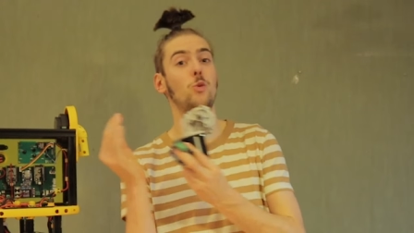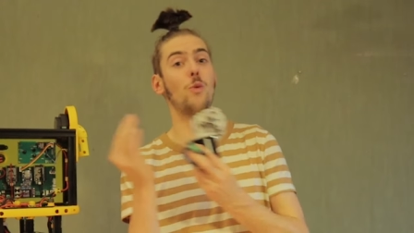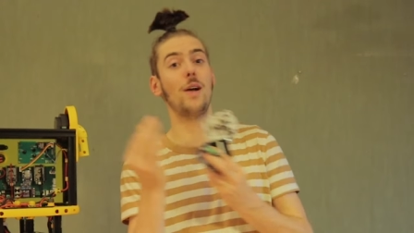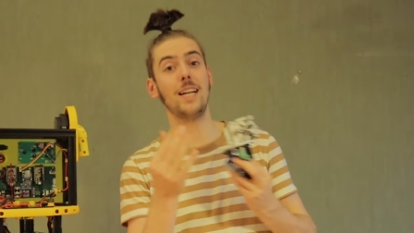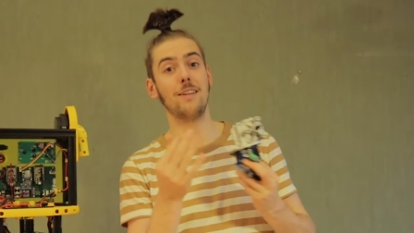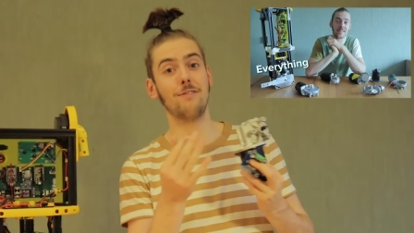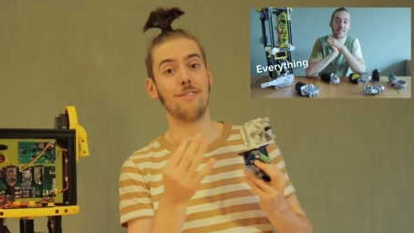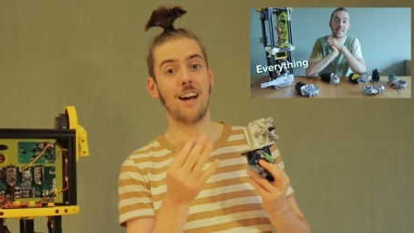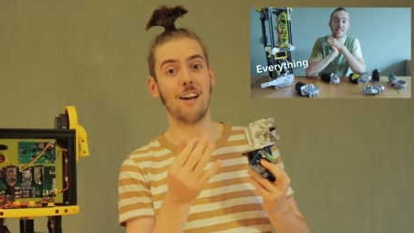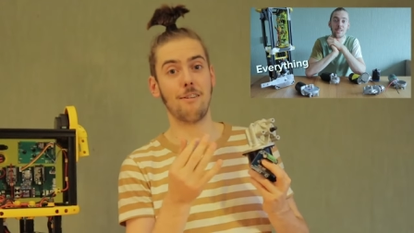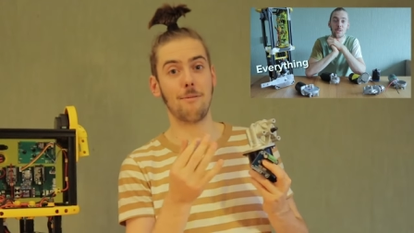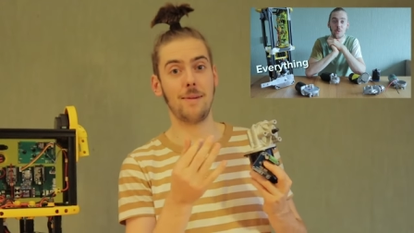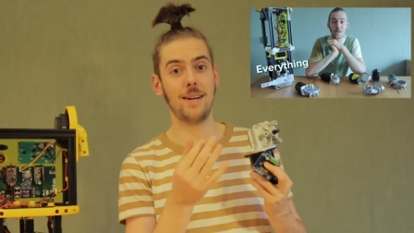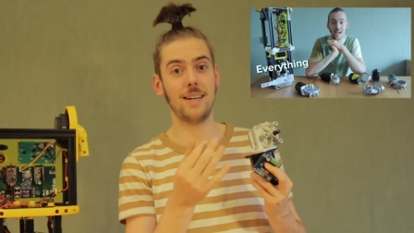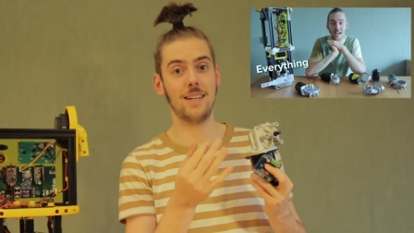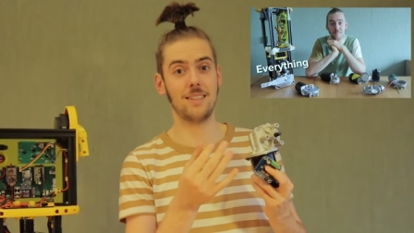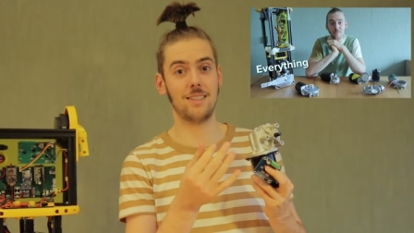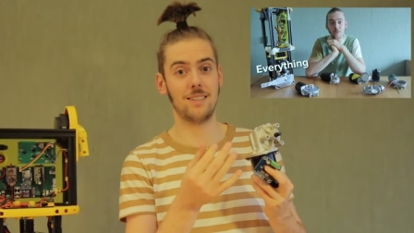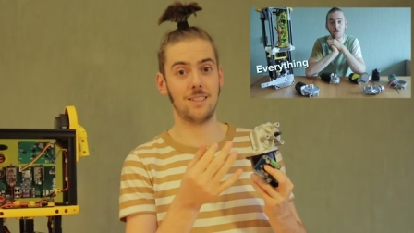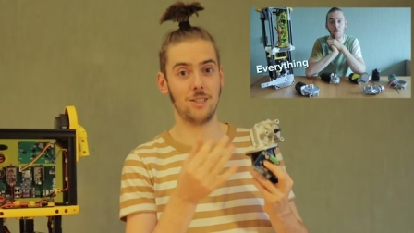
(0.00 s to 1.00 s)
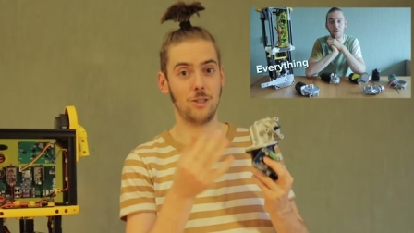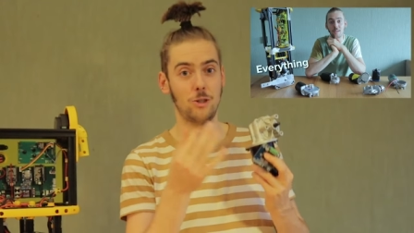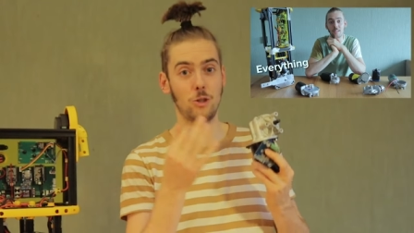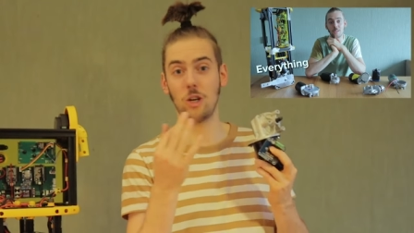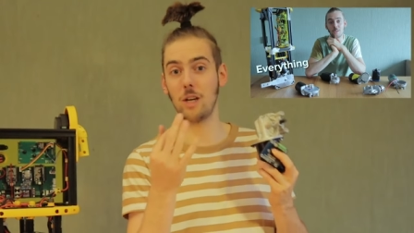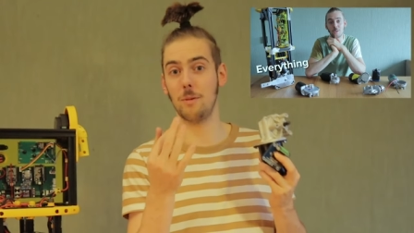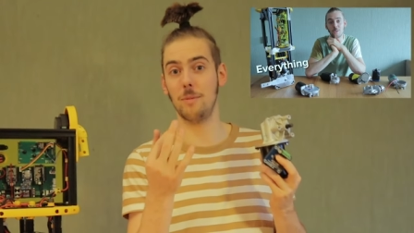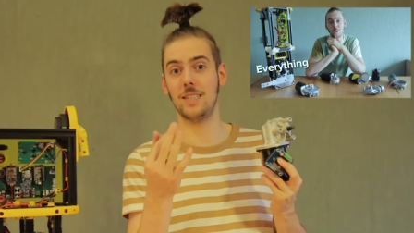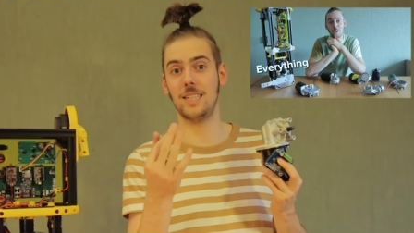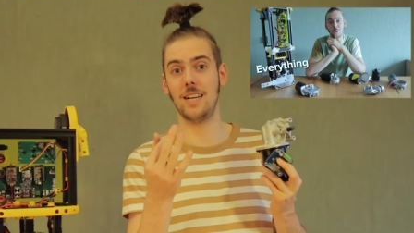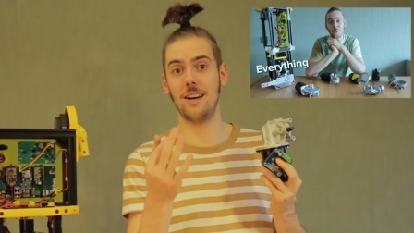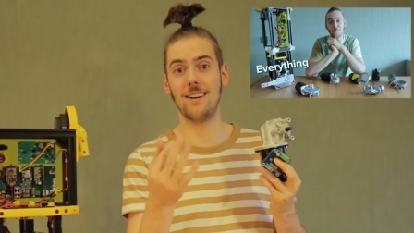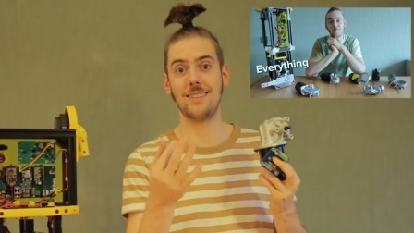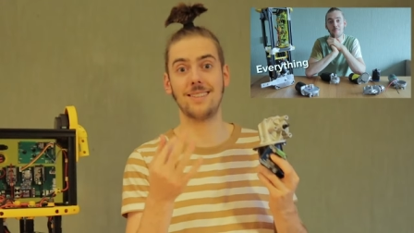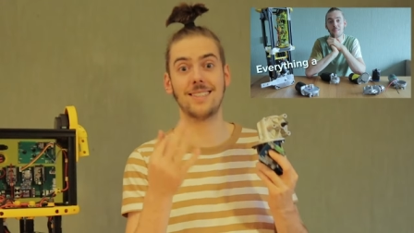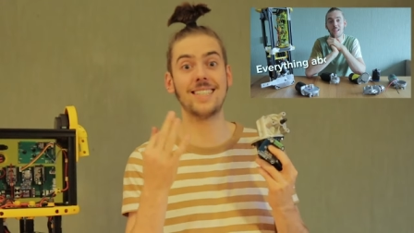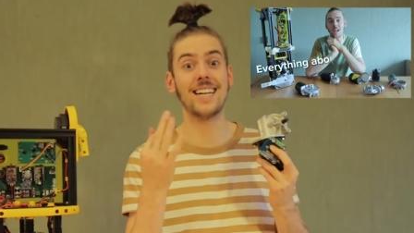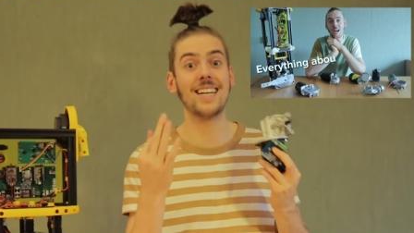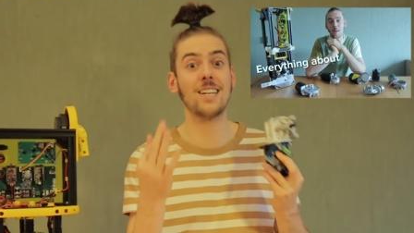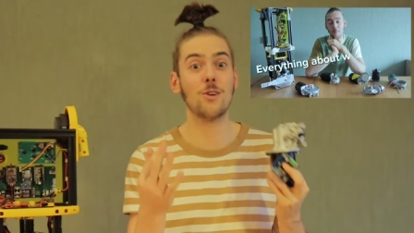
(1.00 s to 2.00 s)
25 minute
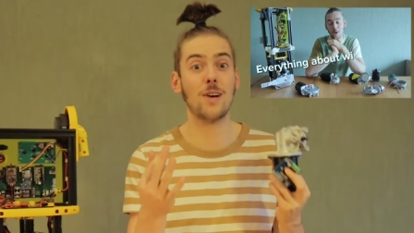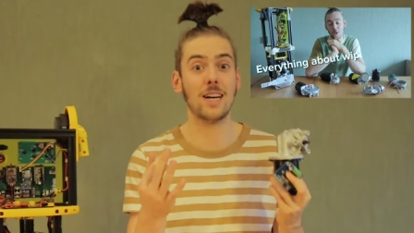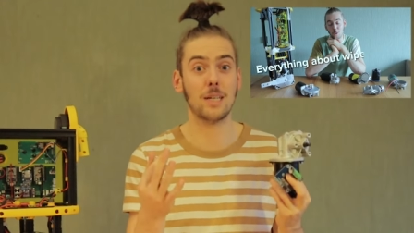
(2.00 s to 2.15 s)
documentary technical